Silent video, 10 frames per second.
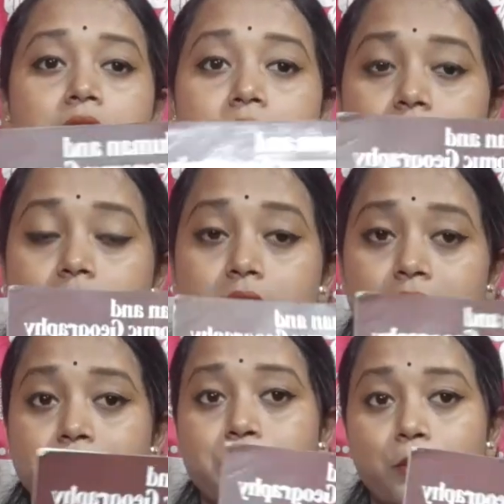
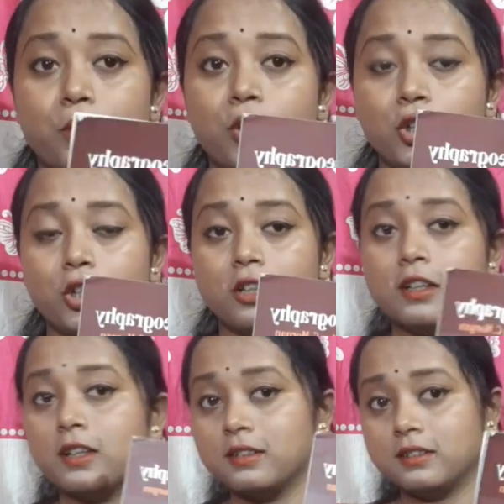This book,
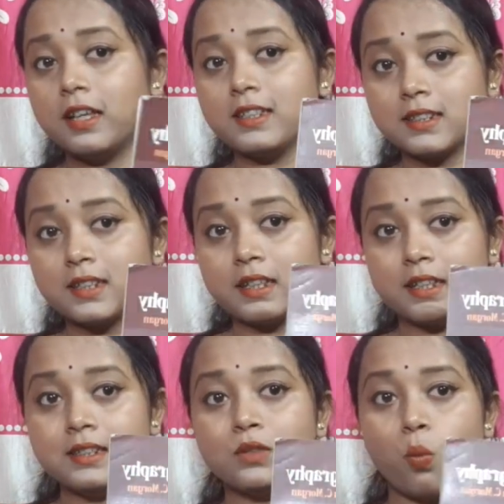this
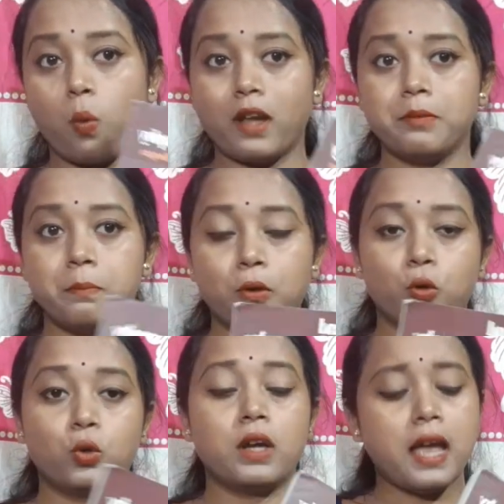is one
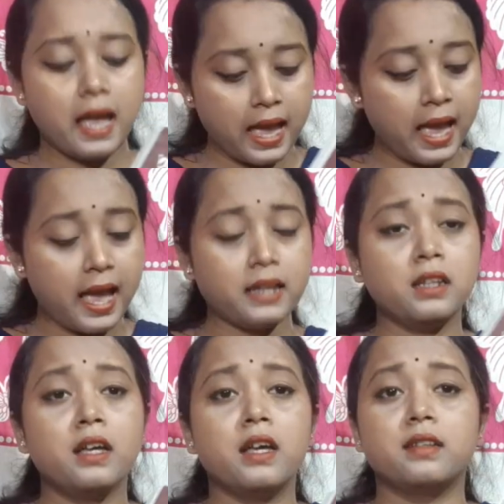book and
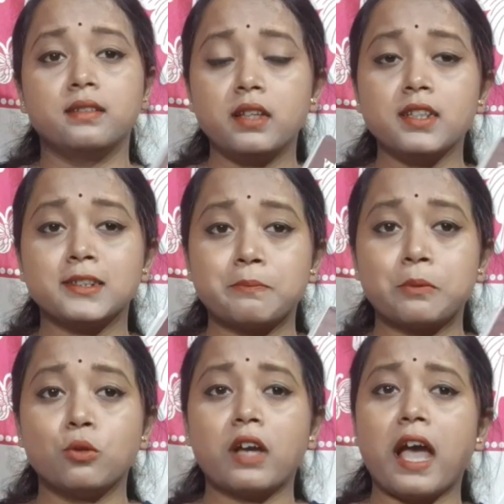this
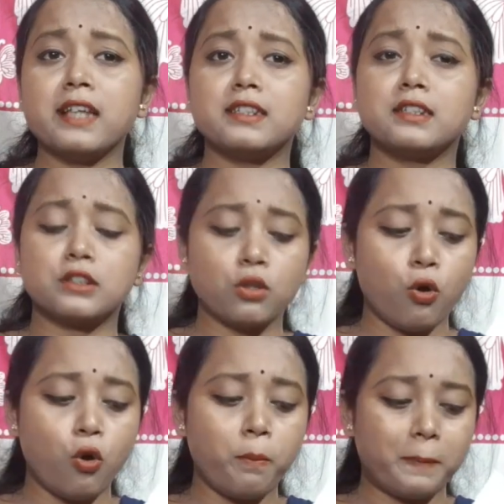book has
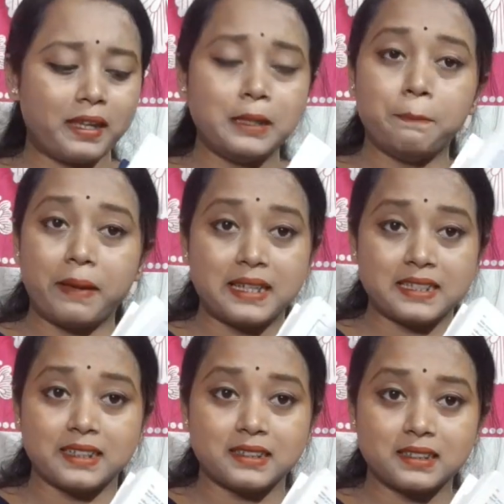so many
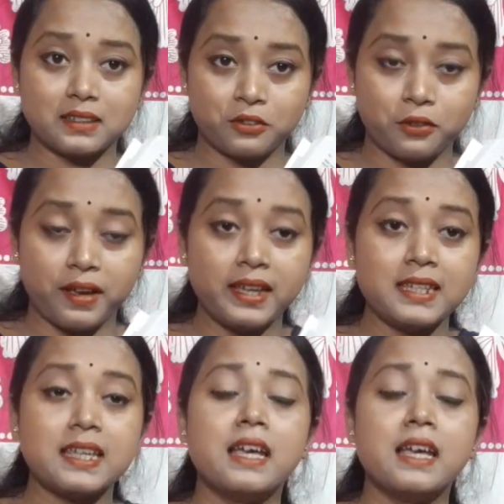pages, right?